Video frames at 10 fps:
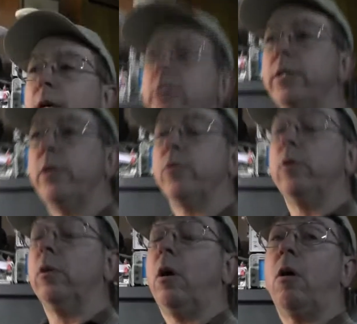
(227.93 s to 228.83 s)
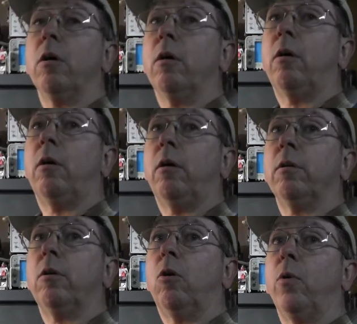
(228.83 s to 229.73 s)
is either long
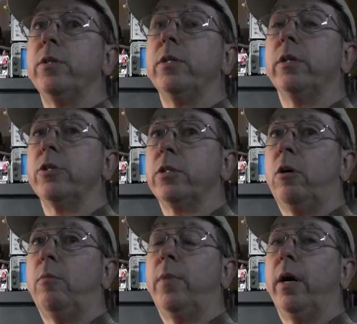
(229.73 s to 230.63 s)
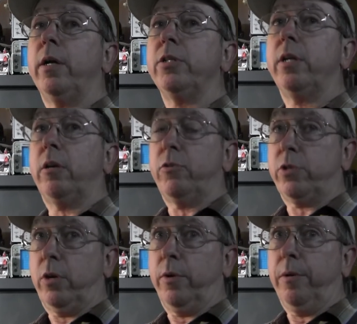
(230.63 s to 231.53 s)
gone or it's in the salt mines in
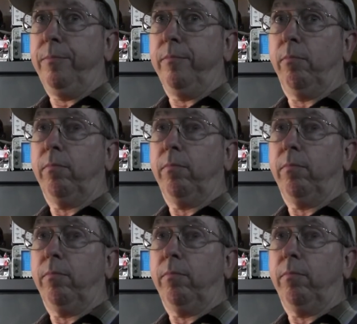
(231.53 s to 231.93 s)
Arizona.